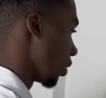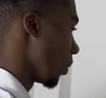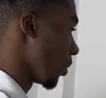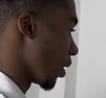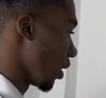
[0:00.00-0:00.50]

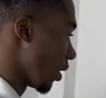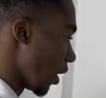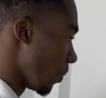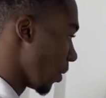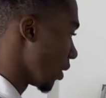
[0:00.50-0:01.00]
let me clean
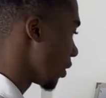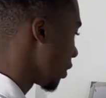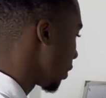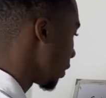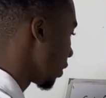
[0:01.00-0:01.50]
that part.
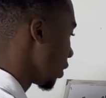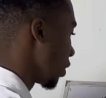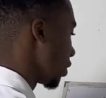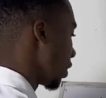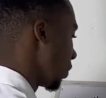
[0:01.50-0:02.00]
So
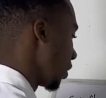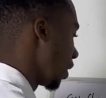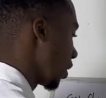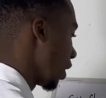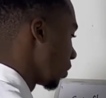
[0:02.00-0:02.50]
I will
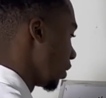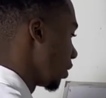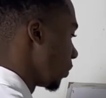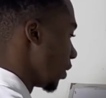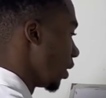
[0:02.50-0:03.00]
now calculate
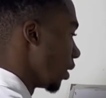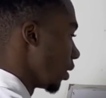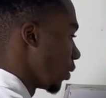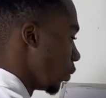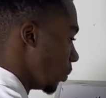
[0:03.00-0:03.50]
for the
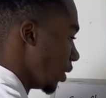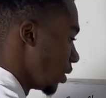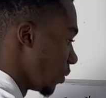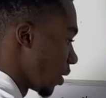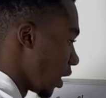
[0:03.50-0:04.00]

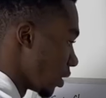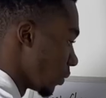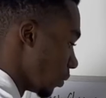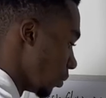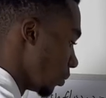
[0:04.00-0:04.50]
cumulative
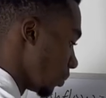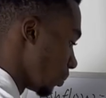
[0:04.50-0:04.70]
cash flow.